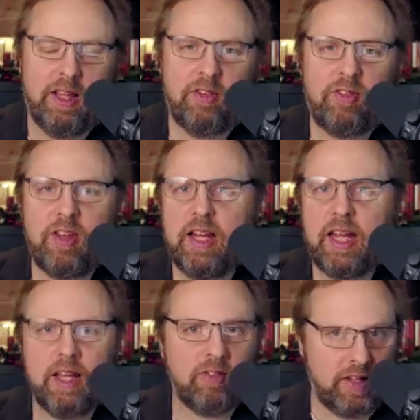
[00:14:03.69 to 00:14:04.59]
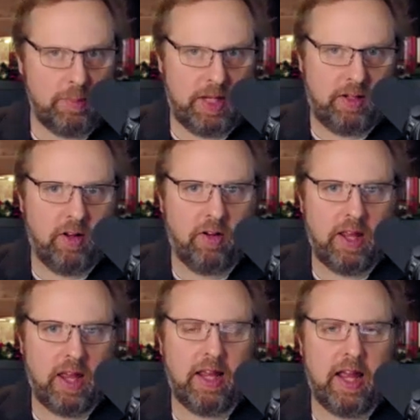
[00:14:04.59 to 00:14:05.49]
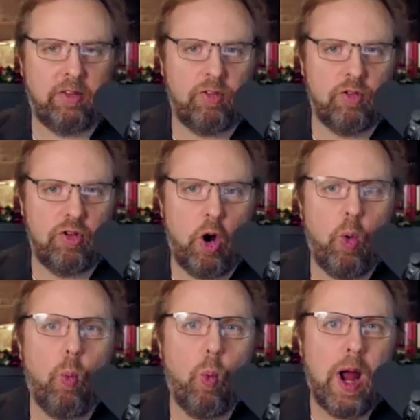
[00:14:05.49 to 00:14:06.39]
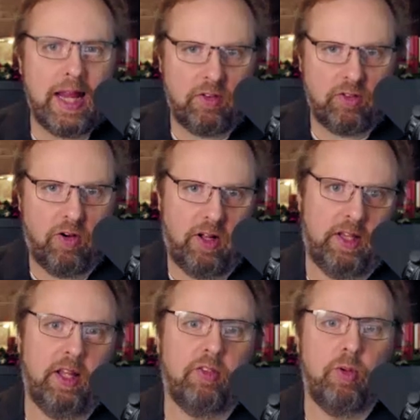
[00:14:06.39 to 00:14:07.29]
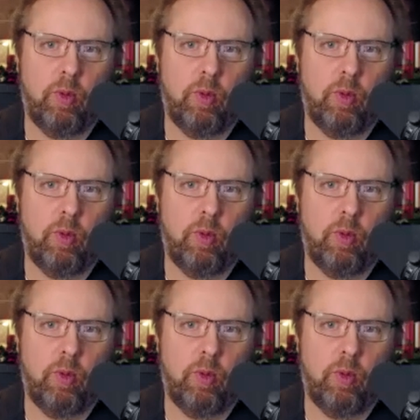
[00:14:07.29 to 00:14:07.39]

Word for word: Seating is limited, okay, gang? So don't wait on this.